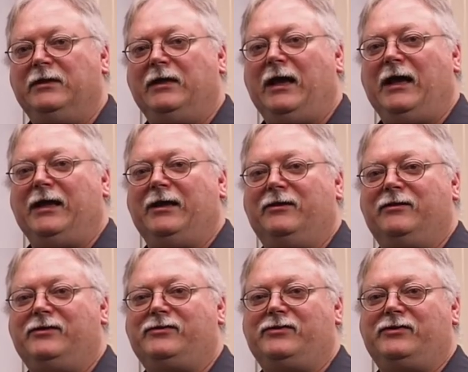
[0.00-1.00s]
Hi,
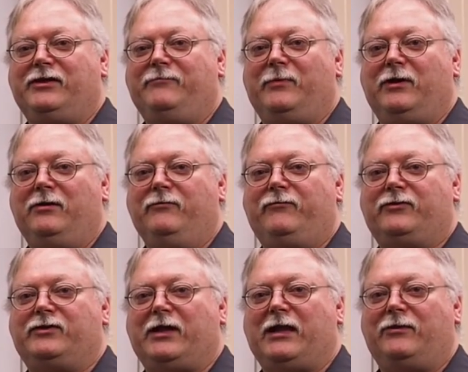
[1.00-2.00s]
this is Steve Barton for
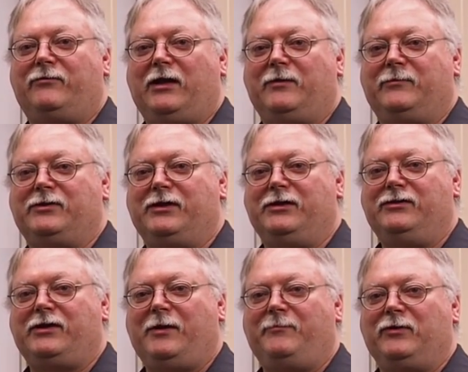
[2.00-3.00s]
Solid Rock Machine
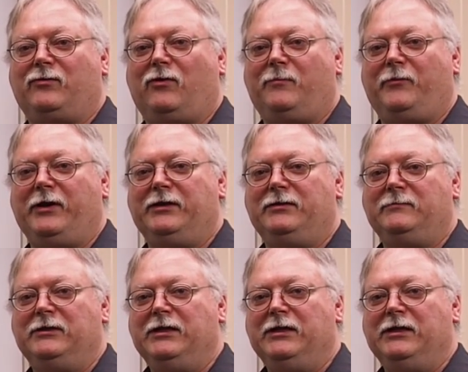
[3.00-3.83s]
Shop Incorporated.